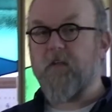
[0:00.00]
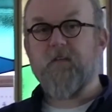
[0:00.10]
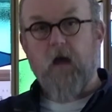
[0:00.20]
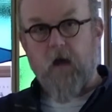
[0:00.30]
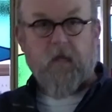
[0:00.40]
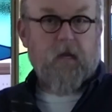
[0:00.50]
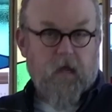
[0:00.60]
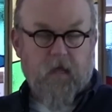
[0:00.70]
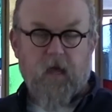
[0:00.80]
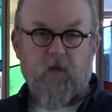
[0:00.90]
docket,
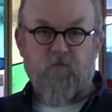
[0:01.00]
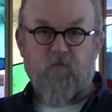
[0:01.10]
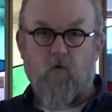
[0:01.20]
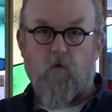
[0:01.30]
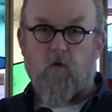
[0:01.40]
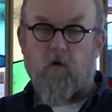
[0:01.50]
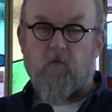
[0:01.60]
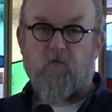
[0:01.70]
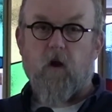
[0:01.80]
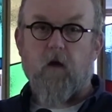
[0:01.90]
I guess, for
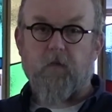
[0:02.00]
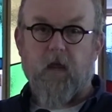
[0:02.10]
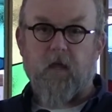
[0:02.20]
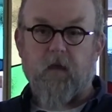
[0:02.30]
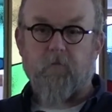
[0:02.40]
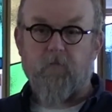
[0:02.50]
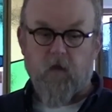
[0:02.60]
updating.